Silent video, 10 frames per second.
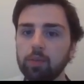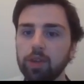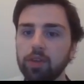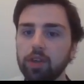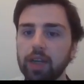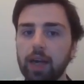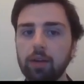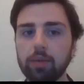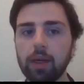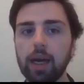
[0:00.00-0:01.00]
your
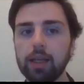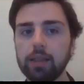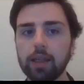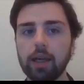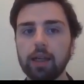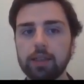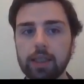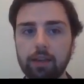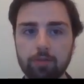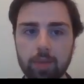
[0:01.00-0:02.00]
account and
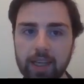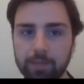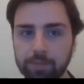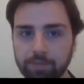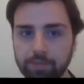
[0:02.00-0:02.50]
save money.